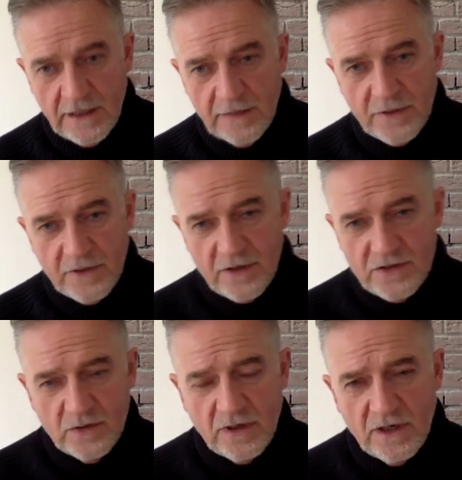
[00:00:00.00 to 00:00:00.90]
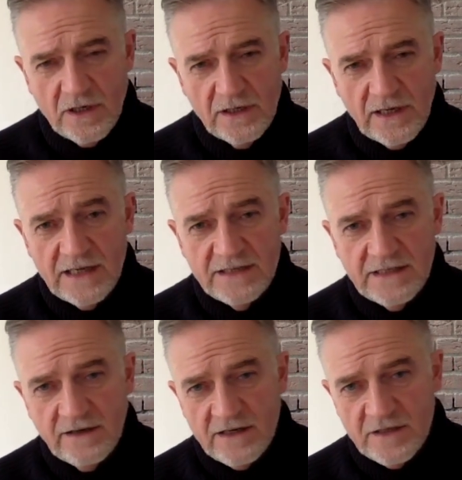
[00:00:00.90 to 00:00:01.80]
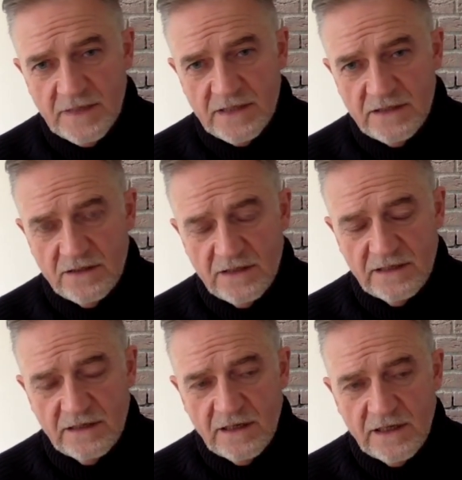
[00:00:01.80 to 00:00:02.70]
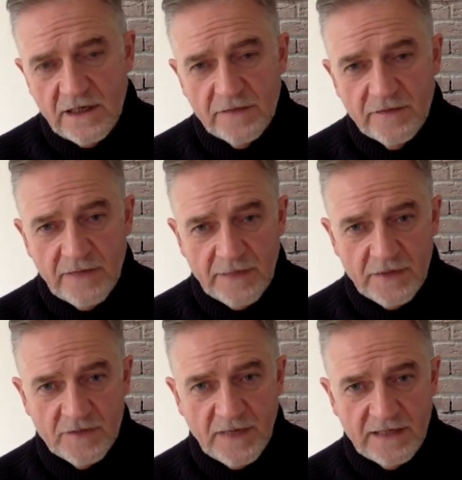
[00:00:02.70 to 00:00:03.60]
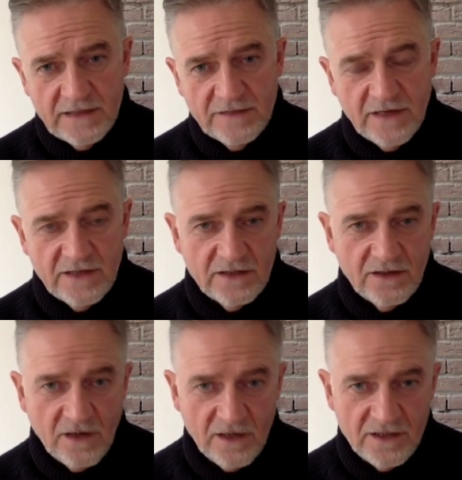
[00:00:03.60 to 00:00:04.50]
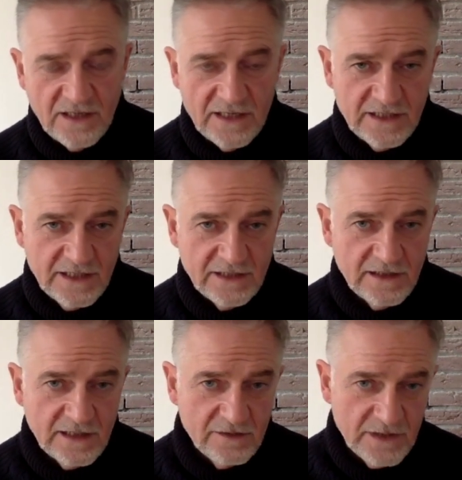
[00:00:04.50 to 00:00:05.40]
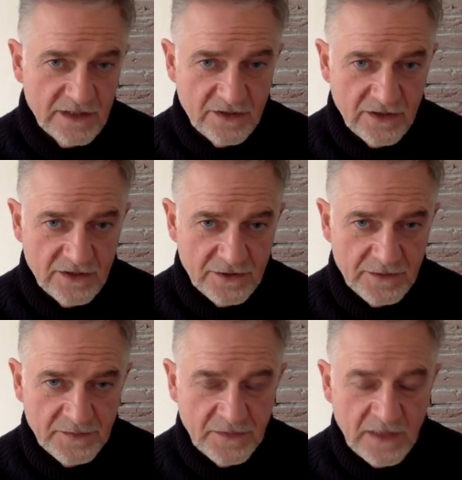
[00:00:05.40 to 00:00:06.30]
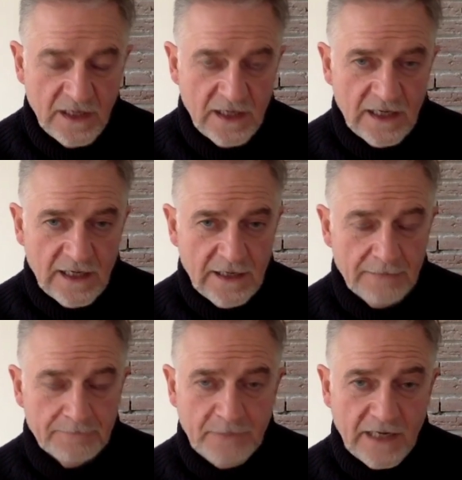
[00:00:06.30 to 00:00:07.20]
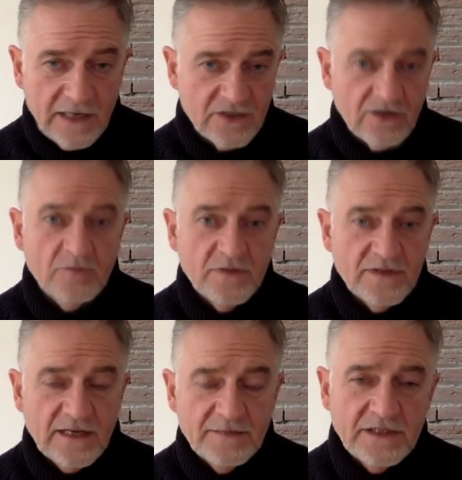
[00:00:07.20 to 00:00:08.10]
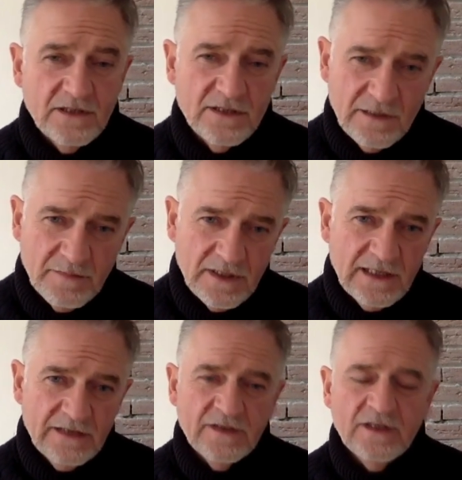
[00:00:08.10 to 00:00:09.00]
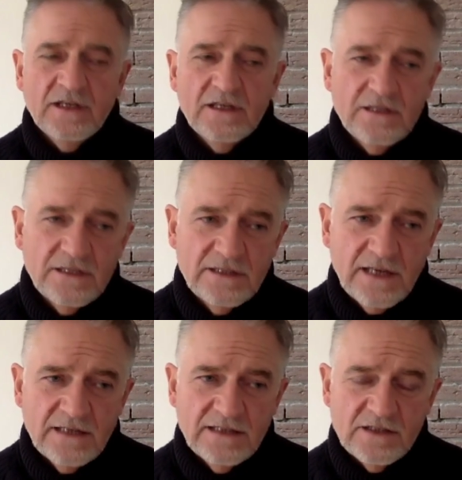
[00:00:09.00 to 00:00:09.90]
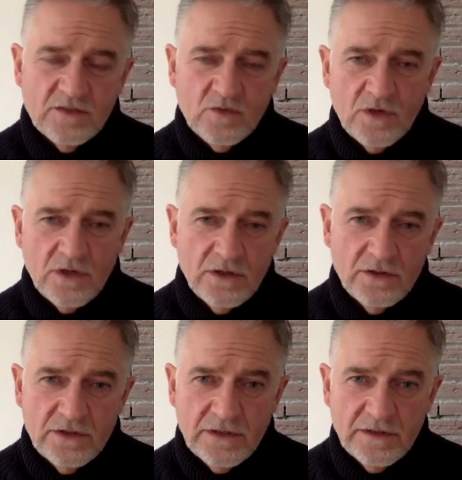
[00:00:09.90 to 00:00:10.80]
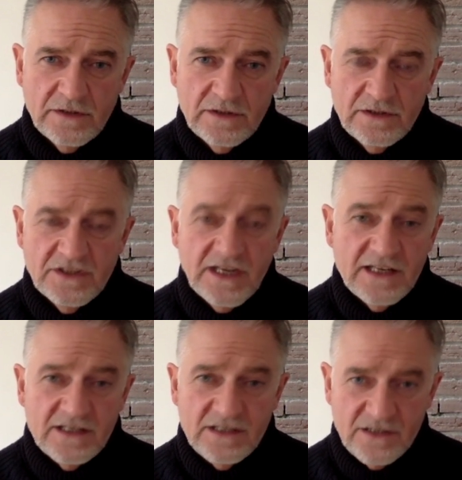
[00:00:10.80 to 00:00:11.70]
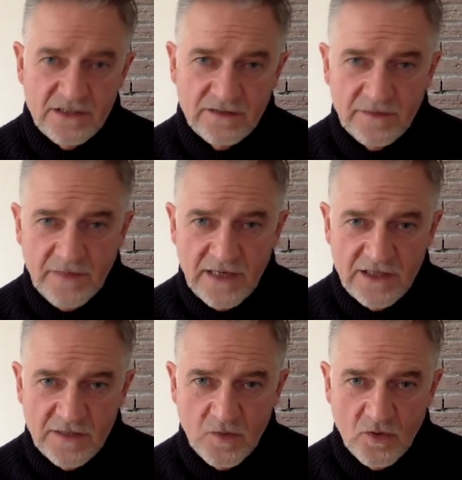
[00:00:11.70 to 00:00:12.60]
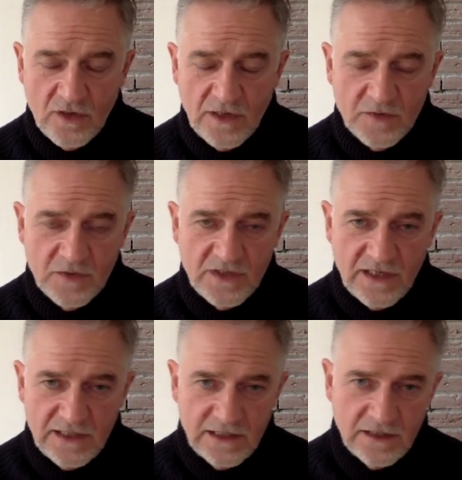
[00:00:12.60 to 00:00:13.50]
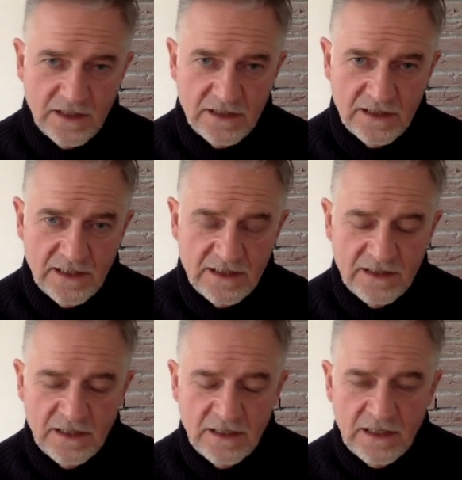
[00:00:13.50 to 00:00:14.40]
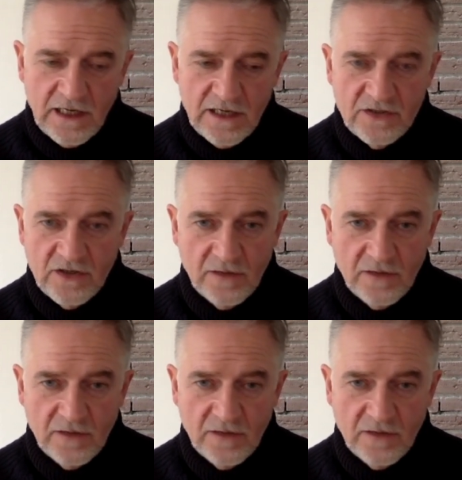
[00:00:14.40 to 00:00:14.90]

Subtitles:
but also how I see arts-based learning coming from my perspective as an artist, educator, and a researcher. And I'll start with that because I believe that that is where the genesis of the master's programs, which I lead at ArtEZ, has